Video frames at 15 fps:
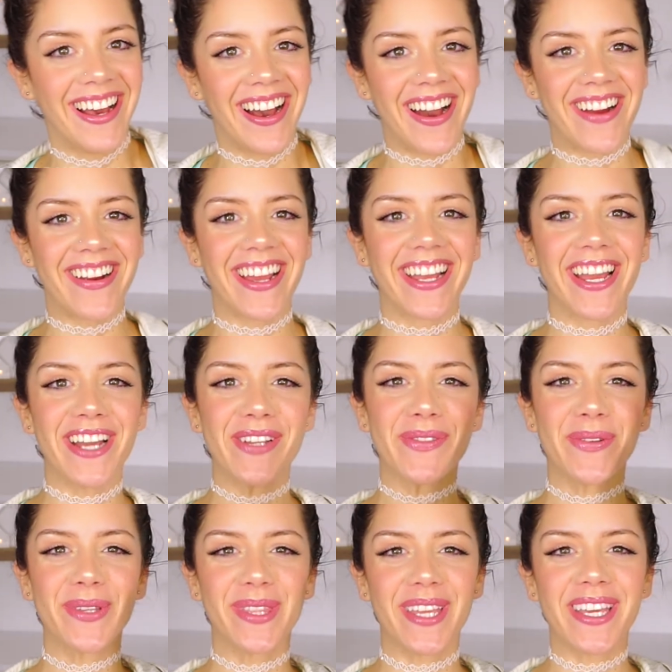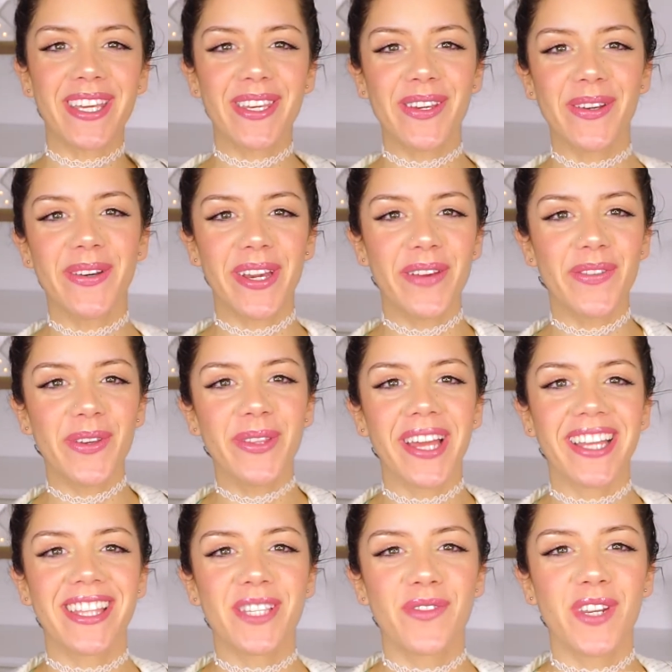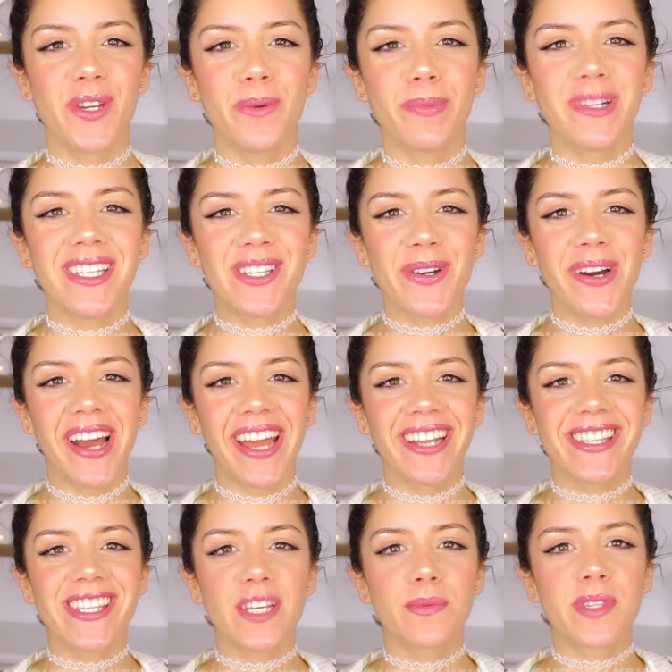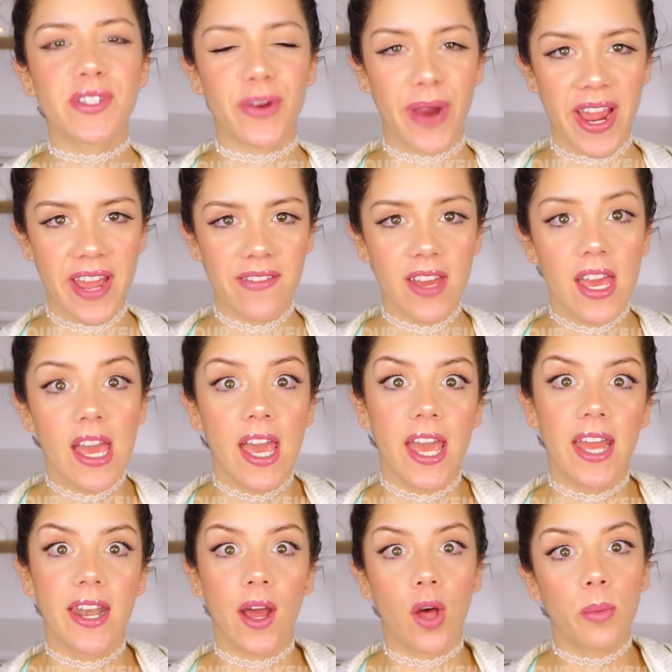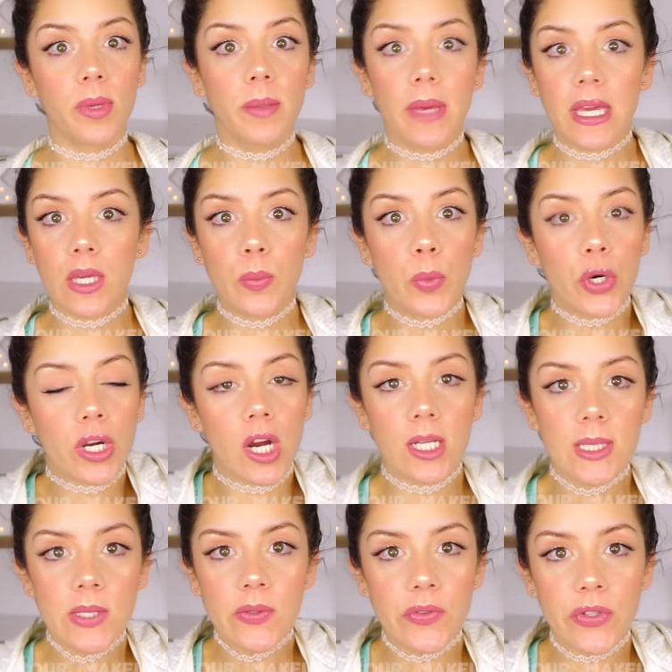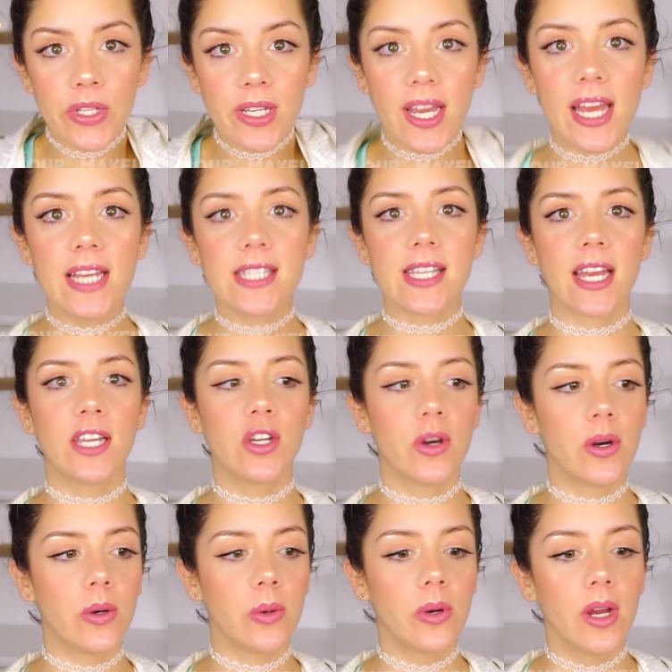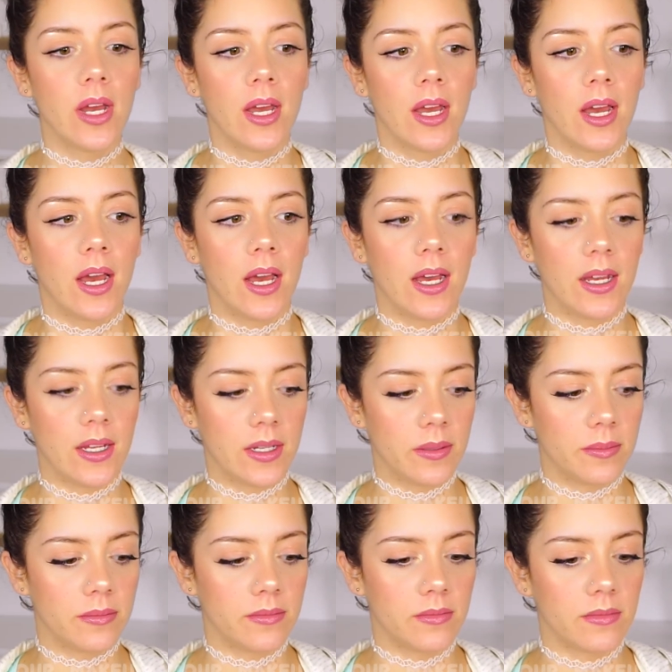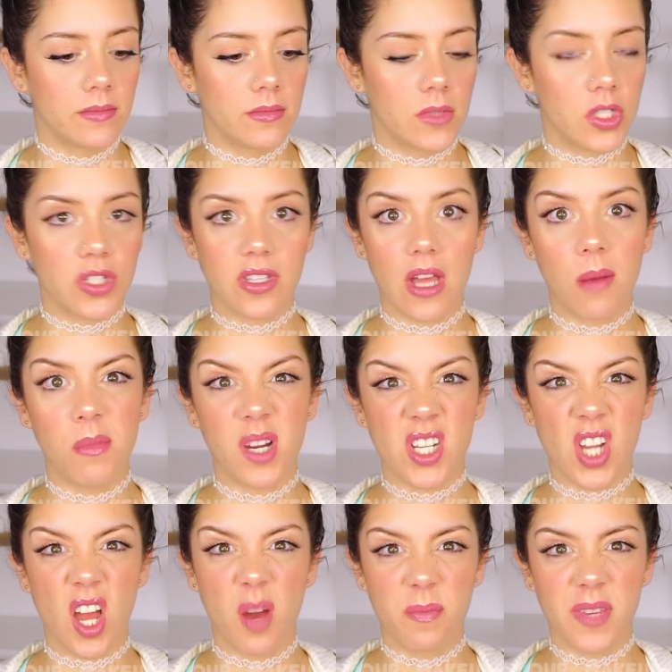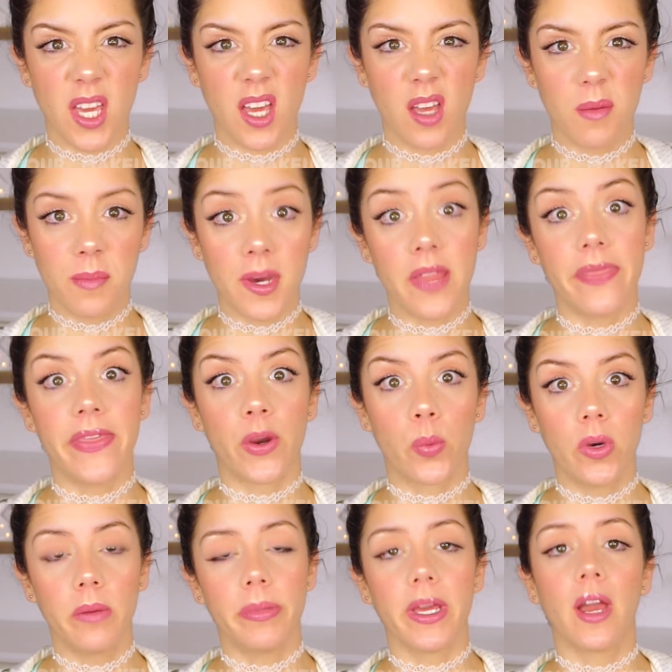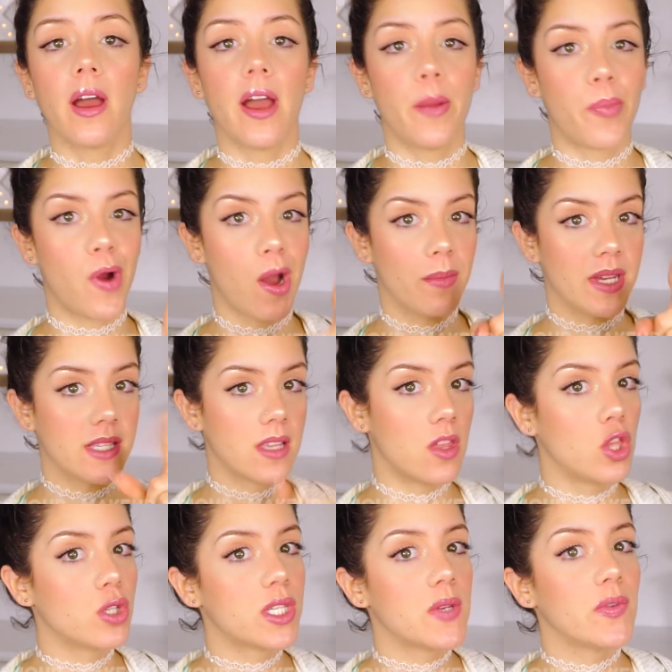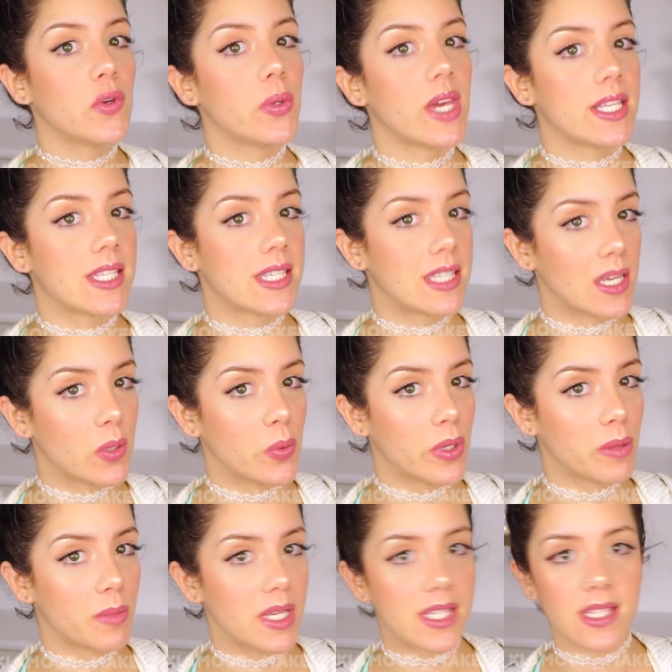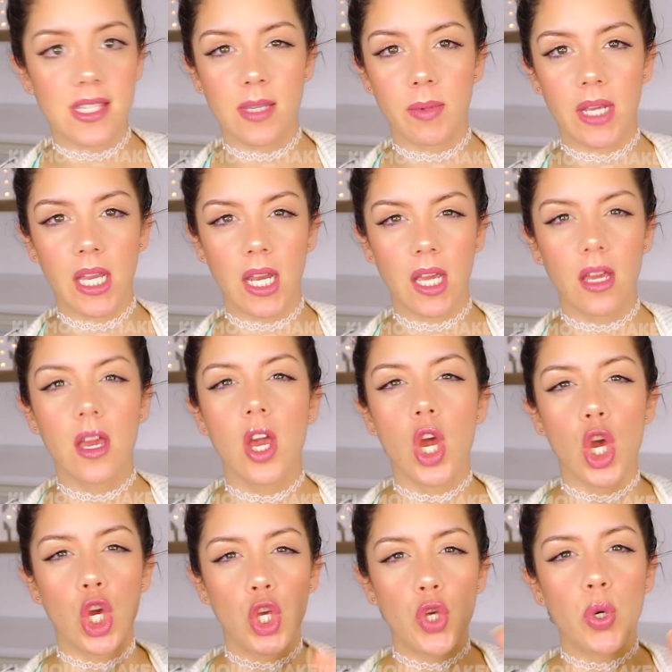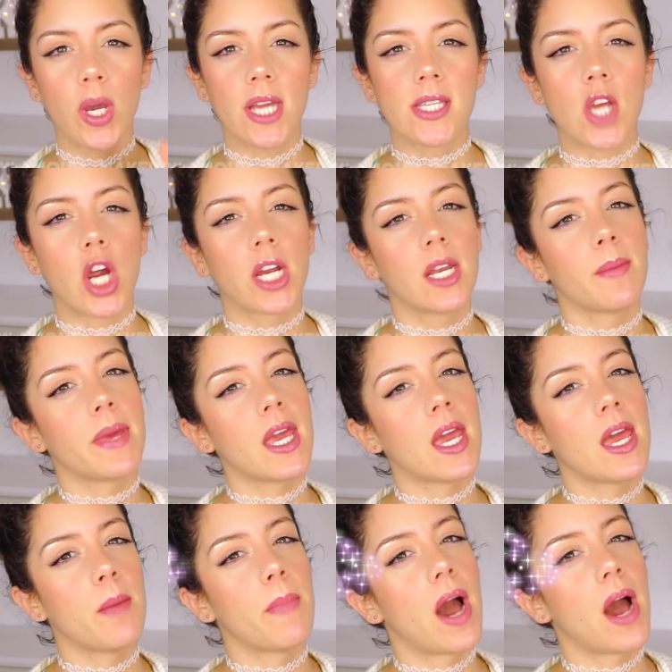Alright guys, well thank you. If you like this video, please go ahead and subscribe, and I'll be making more content for you guys. I know there's not much up yet, but there will be, I promise. And those of you that stick with me since the beginning, you guys are going to be in my